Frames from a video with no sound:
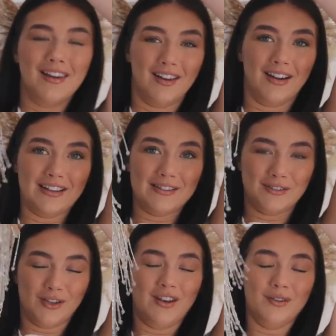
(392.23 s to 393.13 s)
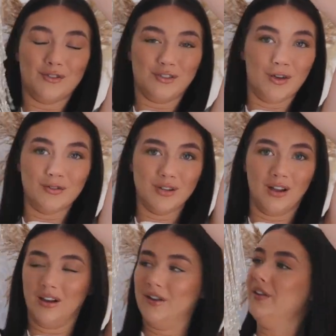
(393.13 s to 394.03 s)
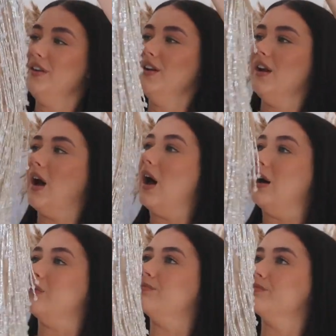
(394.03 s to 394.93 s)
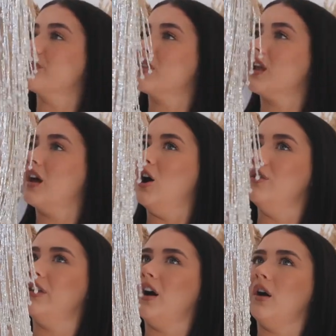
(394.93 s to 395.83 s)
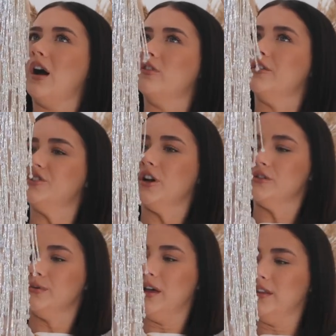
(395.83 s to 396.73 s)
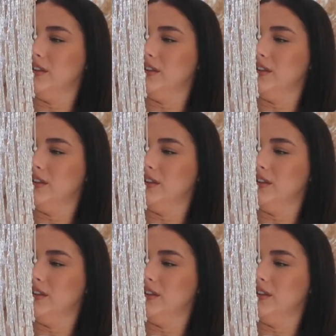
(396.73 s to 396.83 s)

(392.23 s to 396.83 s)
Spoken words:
Like, it's so stunning. Hopefully I'll have another chance to wear